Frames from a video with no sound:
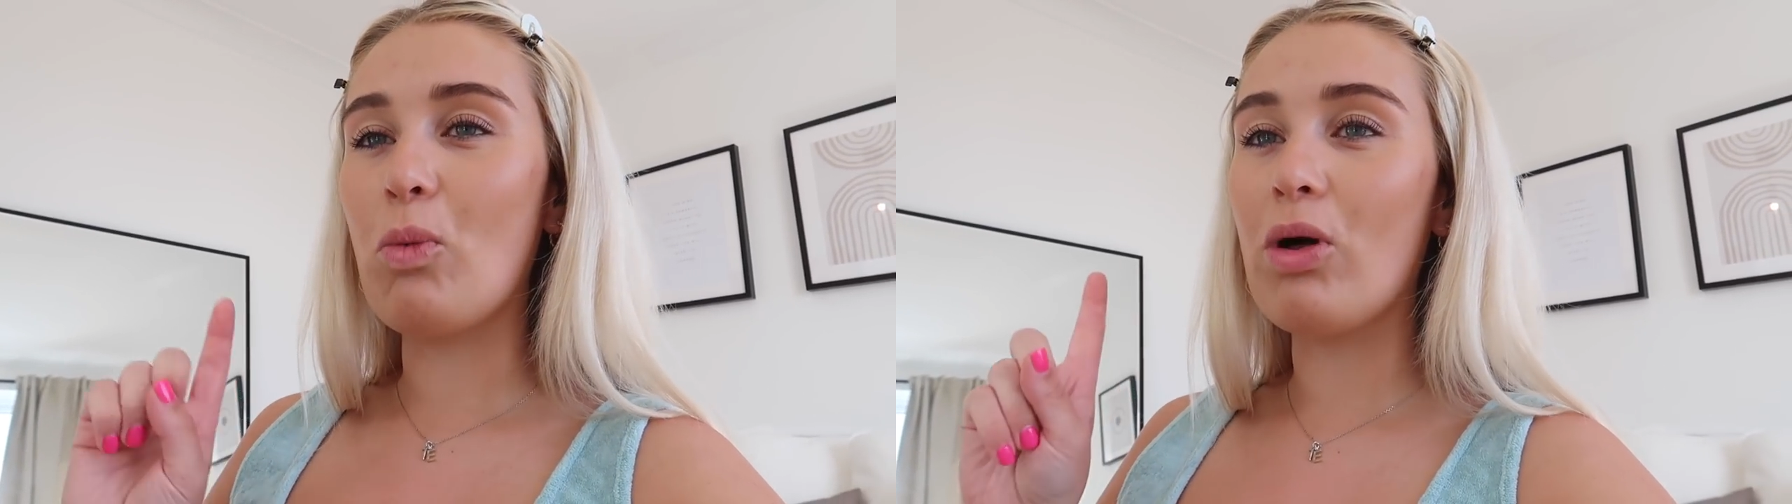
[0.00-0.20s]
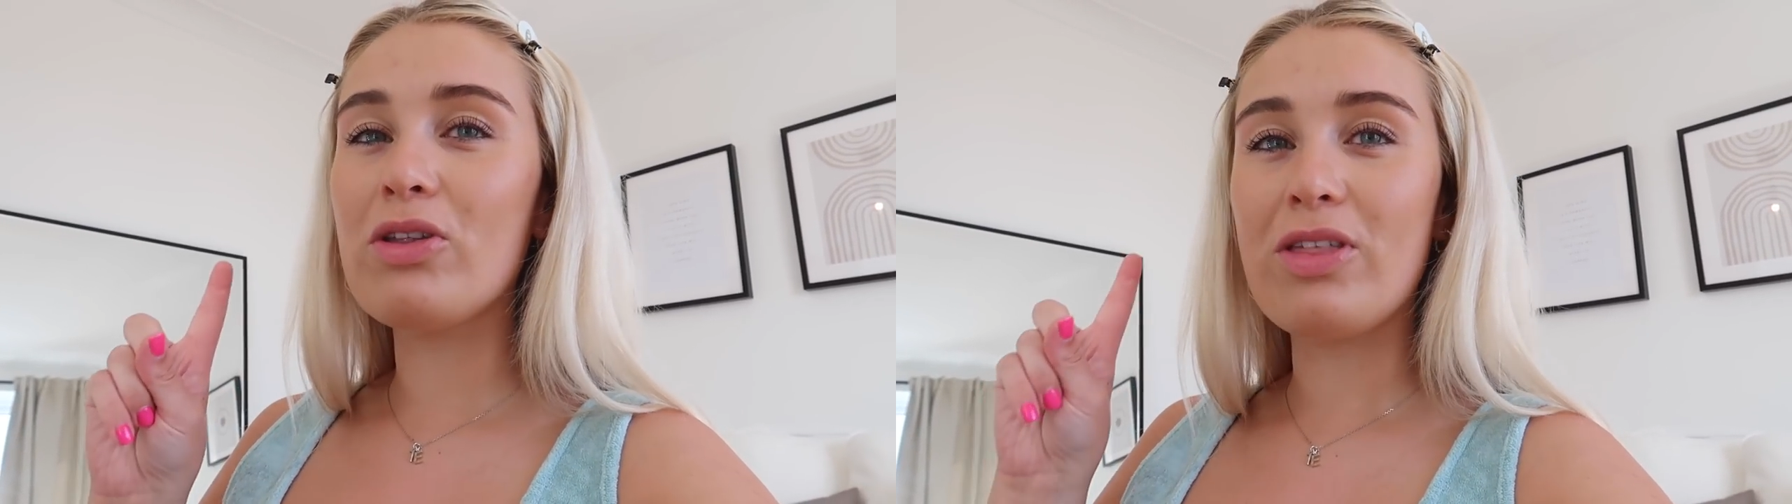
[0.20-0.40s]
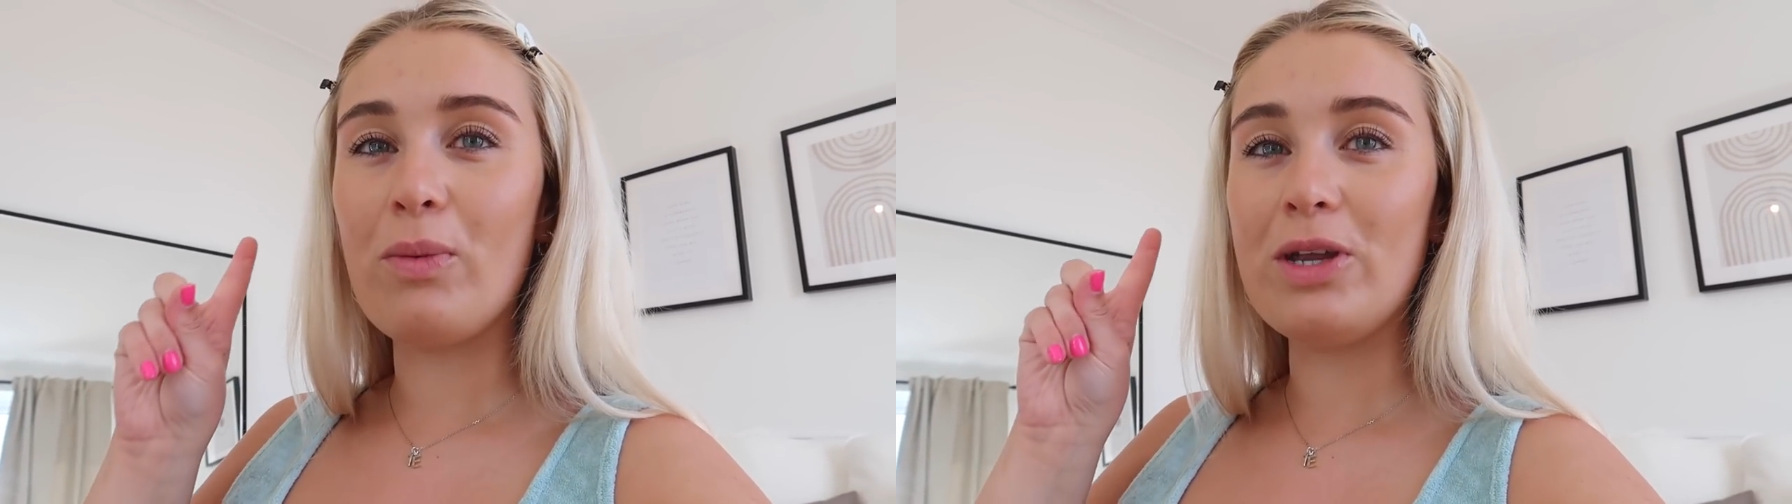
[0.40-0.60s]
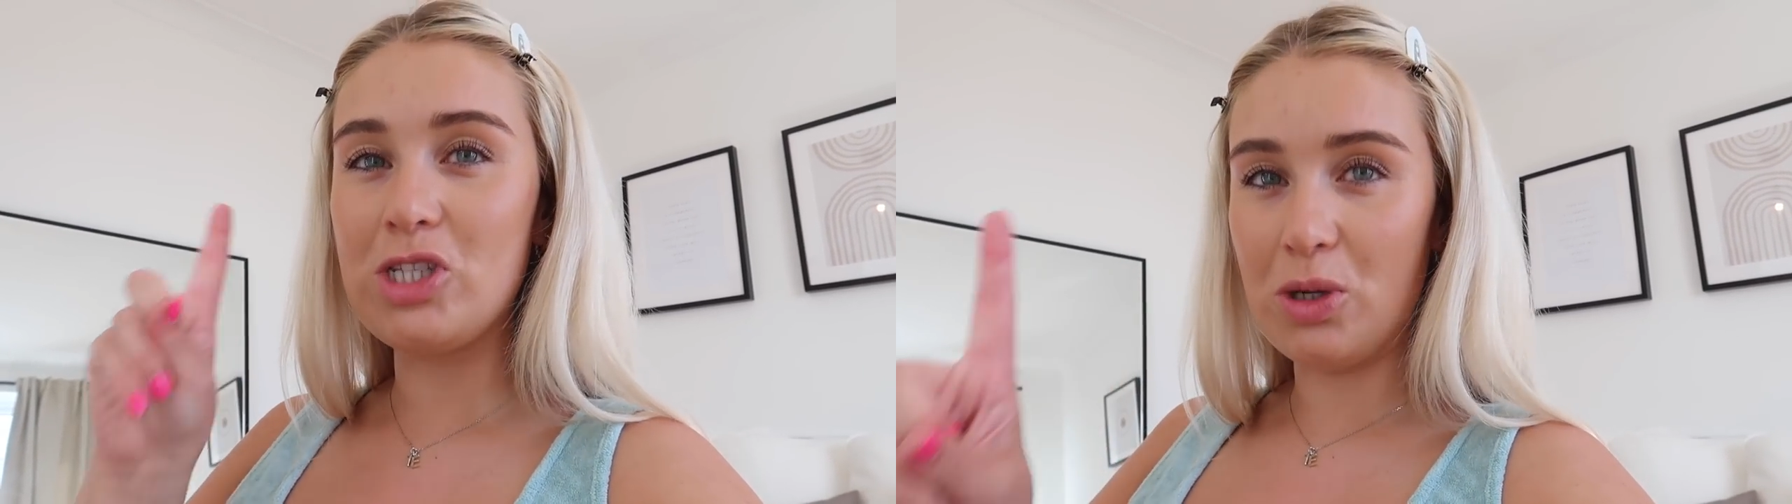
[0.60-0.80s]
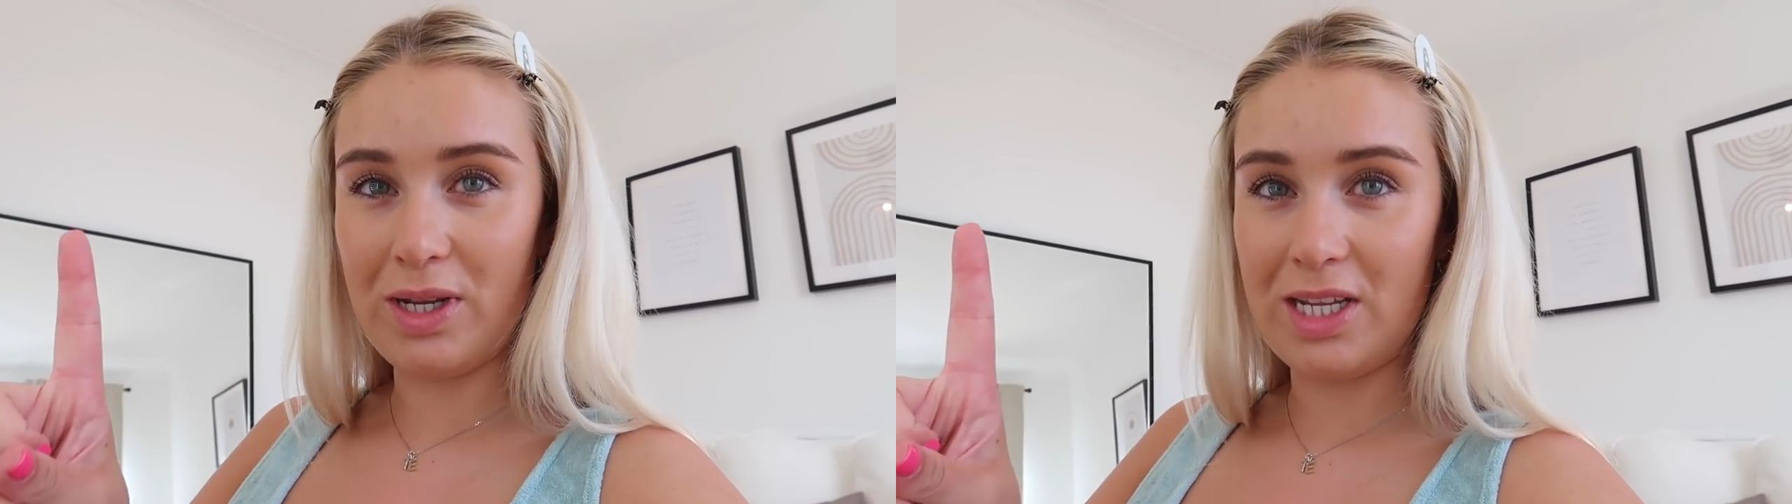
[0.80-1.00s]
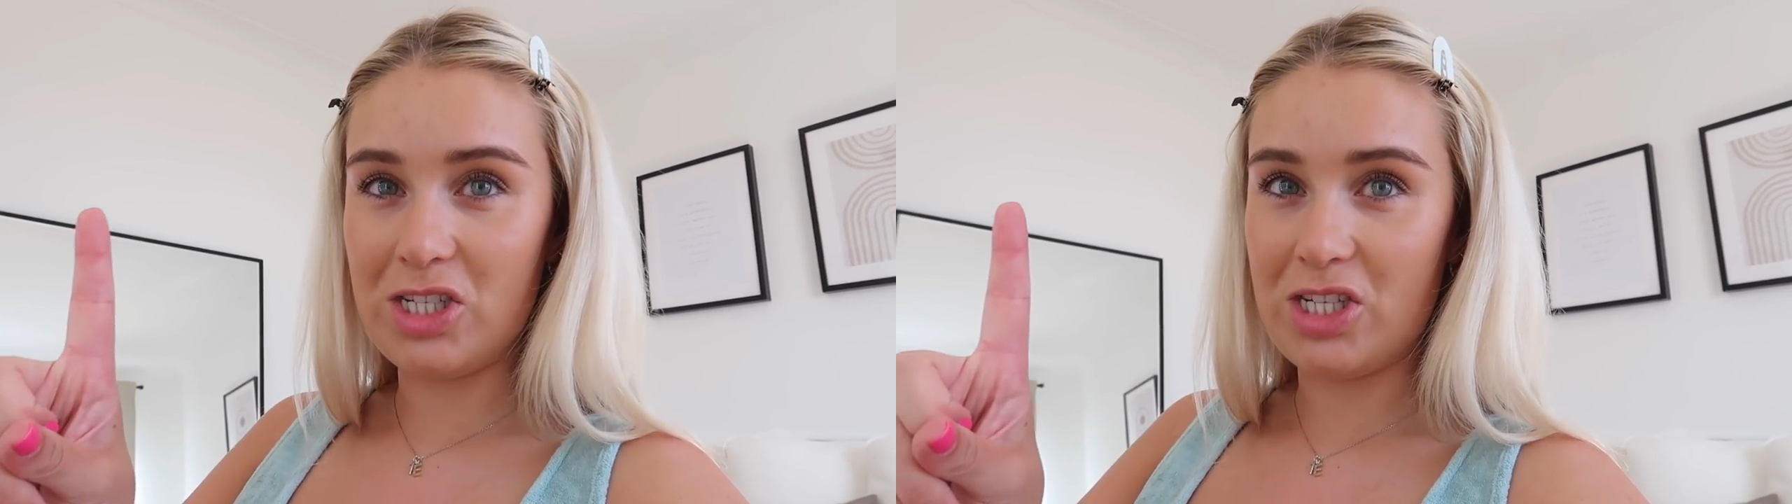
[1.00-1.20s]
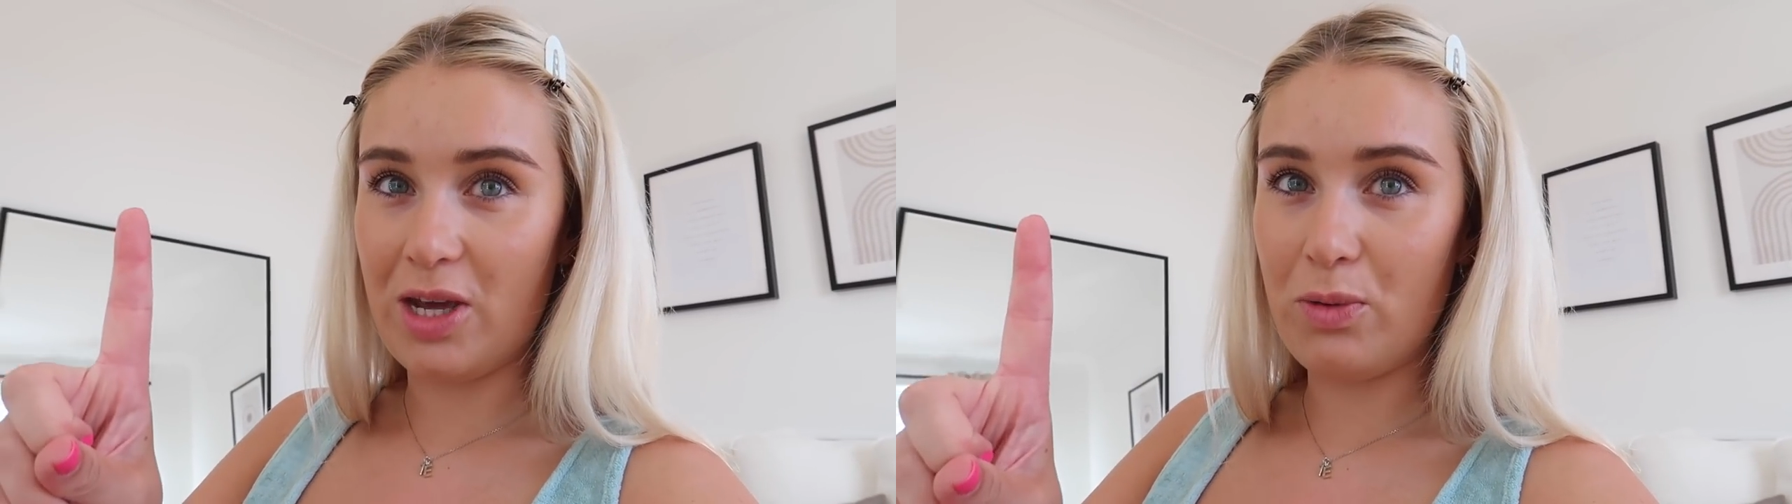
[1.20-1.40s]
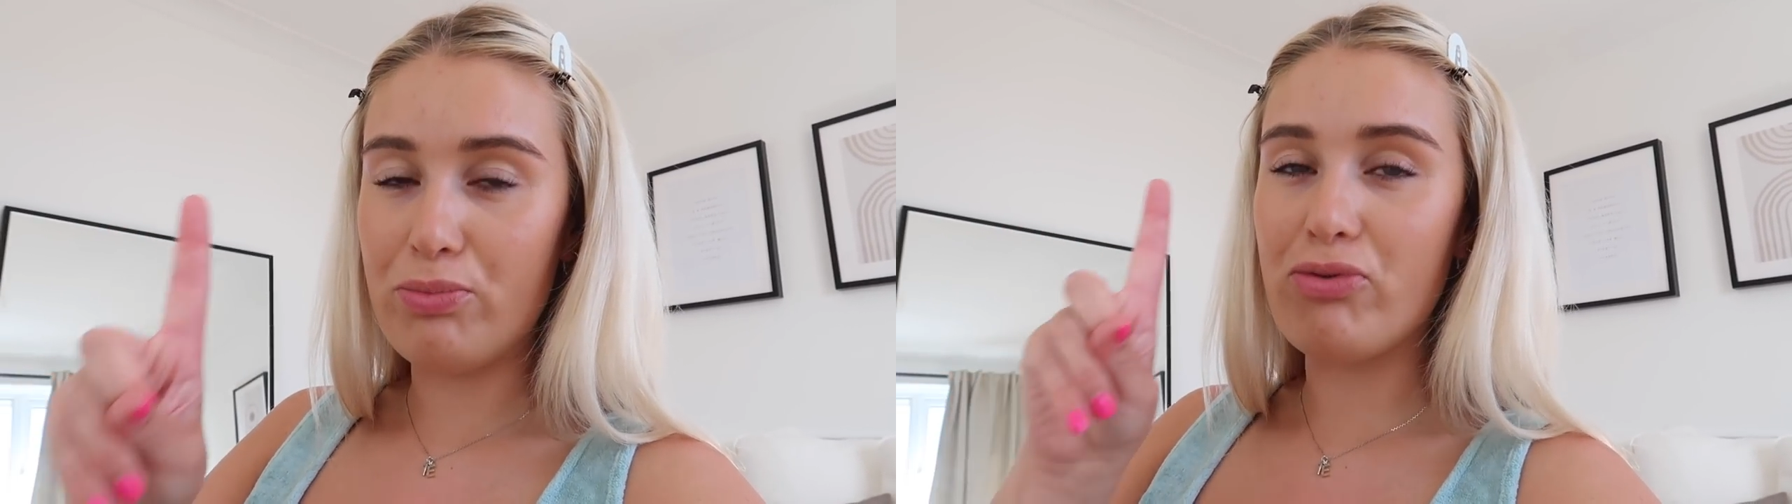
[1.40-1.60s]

The one thing we do need to do,